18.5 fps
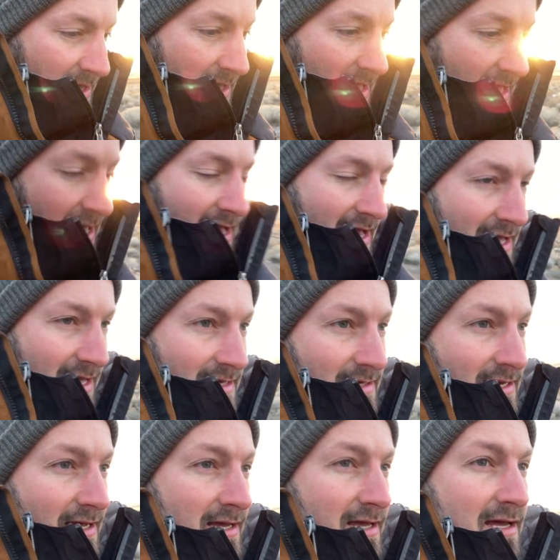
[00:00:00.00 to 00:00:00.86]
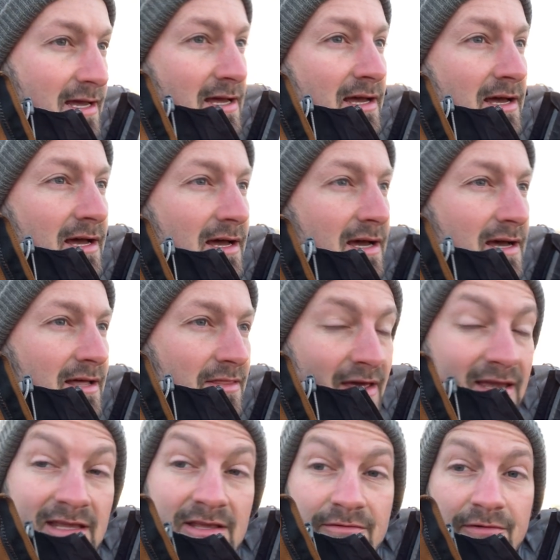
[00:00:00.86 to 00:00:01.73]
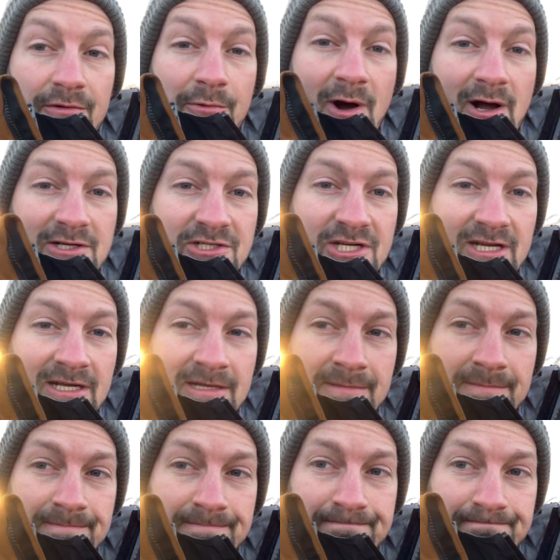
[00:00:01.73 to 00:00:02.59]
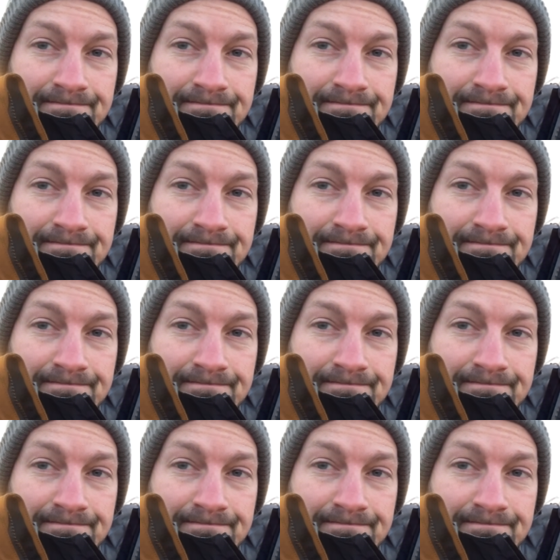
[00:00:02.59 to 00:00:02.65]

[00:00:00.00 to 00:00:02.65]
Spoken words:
And thank you for watching.